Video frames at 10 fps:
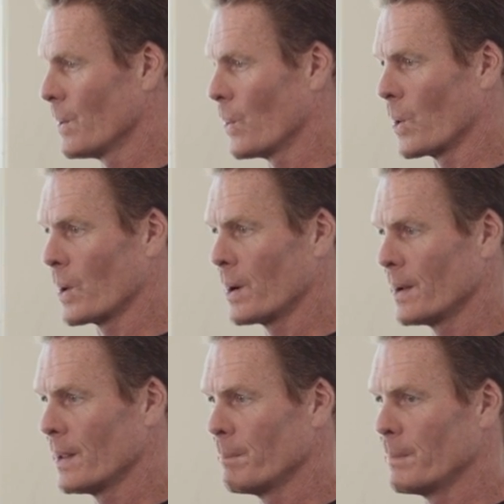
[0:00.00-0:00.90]
or
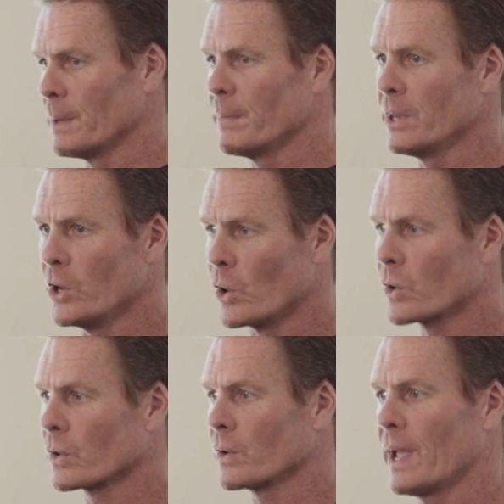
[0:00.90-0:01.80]
be
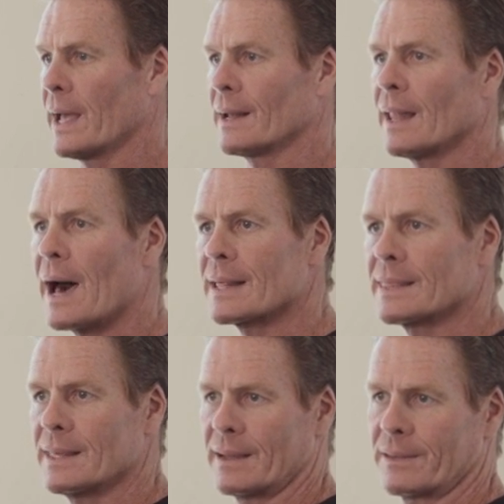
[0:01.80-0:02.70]
mediocre at a lot
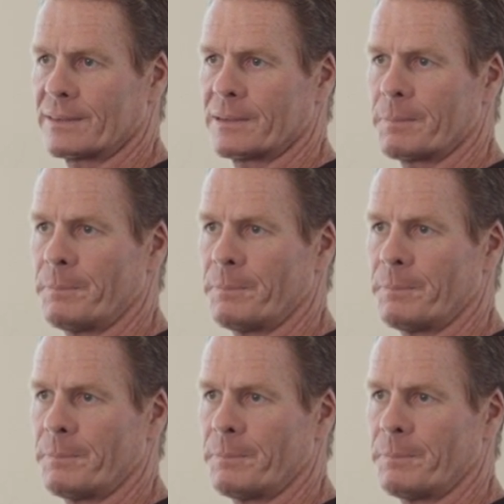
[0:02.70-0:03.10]
of things?